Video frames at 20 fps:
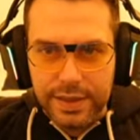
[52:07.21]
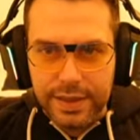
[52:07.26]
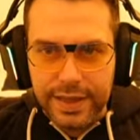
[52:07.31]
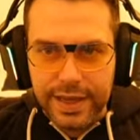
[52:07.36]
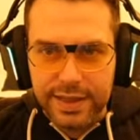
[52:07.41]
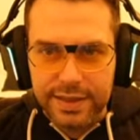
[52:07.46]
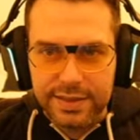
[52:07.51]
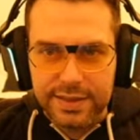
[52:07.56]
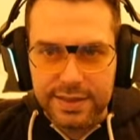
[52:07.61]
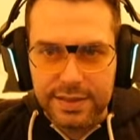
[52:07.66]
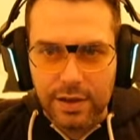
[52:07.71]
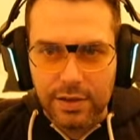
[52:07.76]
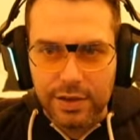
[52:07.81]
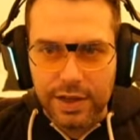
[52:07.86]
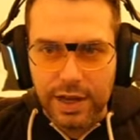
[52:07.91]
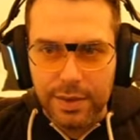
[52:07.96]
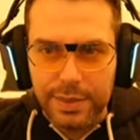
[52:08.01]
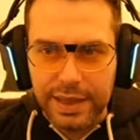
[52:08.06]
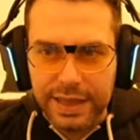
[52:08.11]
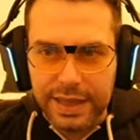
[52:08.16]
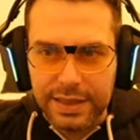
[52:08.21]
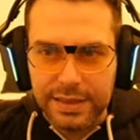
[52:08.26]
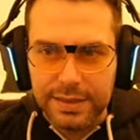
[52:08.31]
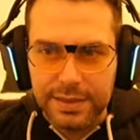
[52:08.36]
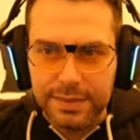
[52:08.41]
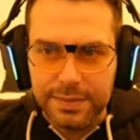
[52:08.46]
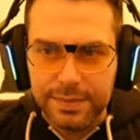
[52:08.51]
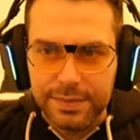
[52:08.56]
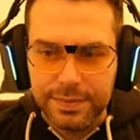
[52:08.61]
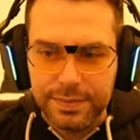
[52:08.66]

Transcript: Hits are coming in.